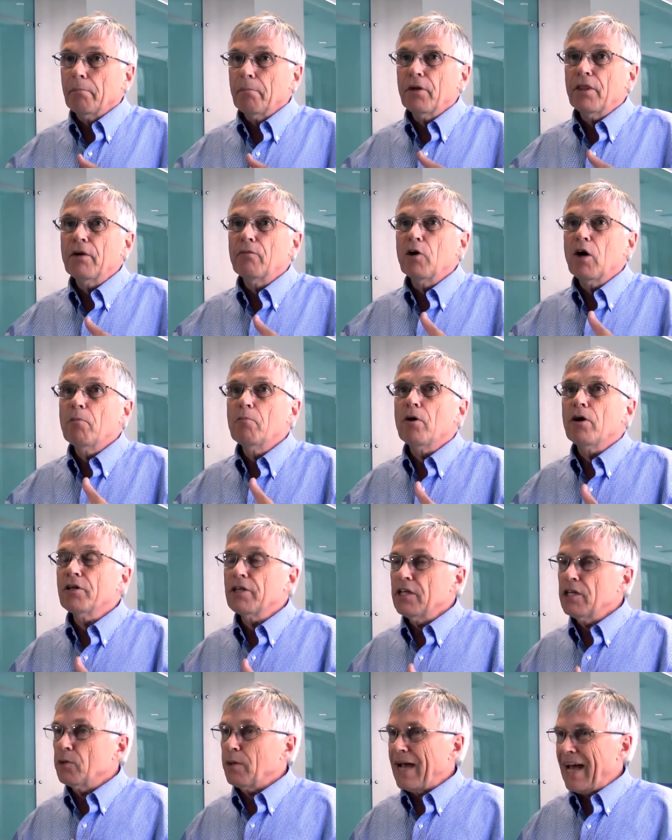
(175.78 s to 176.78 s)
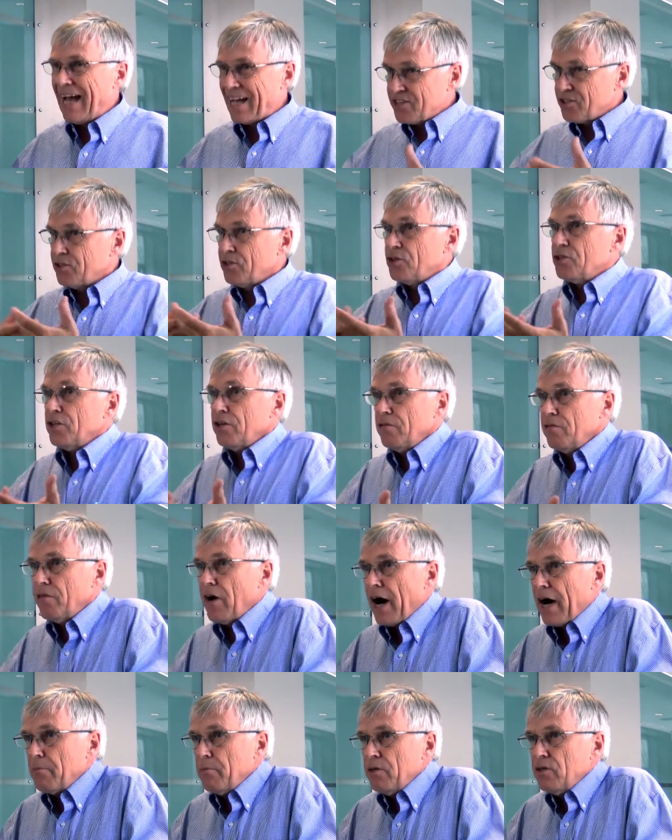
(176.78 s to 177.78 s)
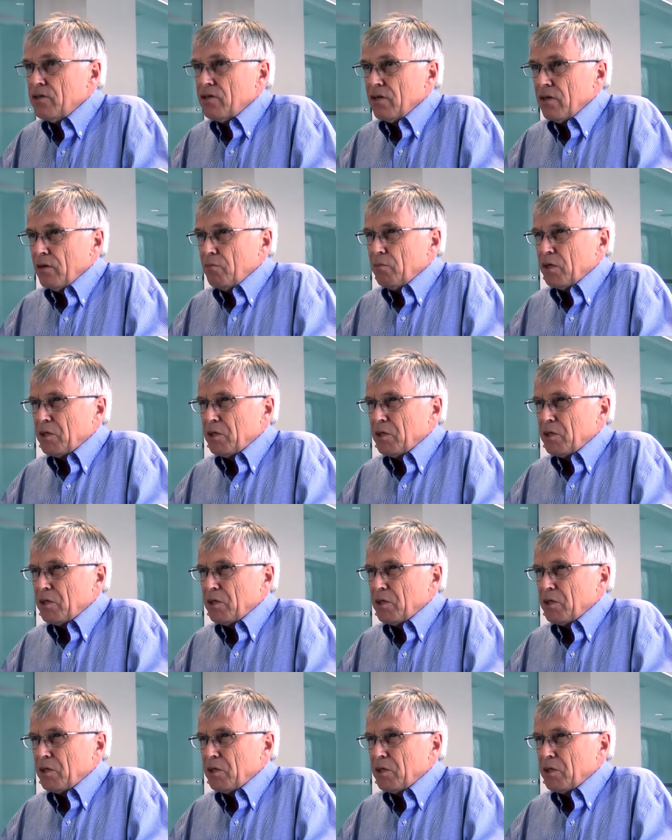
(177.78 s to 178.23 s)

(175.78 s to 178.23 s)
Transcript: put the robot into a hazardous environment,